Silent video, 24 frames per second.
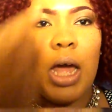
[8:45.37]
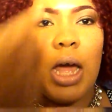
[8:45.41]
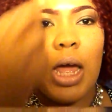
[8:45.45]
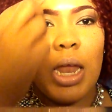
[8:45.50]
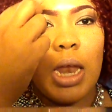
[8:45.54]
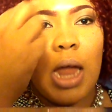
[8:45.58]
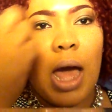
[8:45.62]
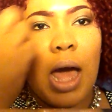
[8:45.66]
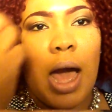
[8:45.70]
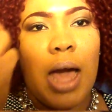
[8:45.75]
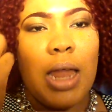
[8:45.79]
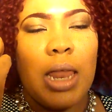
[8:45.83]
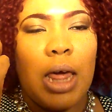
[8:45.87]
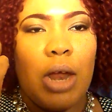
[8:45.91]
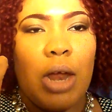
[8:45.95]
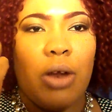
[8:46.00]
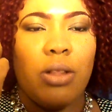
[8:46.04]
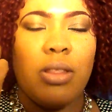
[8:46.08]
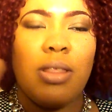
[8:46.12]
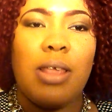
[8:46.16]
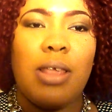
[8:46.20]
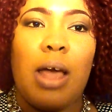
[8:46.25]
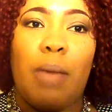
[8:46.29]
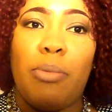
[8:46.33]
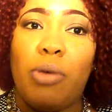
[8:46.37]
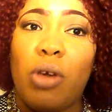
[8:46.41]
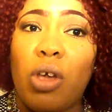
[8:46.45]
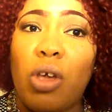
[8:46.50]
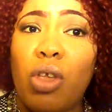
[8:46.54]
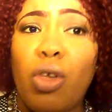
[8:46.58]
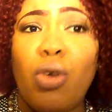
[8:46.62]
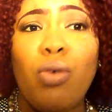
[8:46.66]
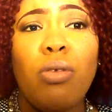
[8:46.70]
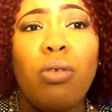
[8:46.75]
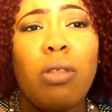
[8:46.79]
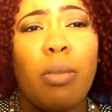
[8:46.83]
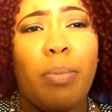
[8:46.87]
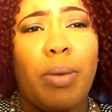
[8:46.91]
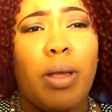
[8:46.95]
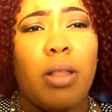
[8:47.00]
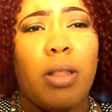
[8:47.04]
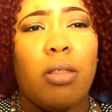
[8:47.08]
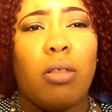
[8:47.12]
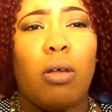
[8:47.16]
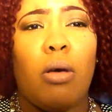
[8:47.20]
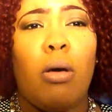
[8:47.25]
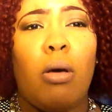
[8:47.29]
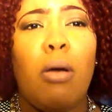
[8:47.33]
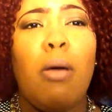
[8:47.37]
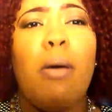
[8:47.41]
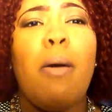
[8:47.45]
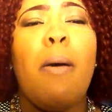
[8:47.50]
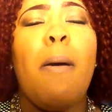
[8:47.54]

an eyeliner at the top, you can use a pencil,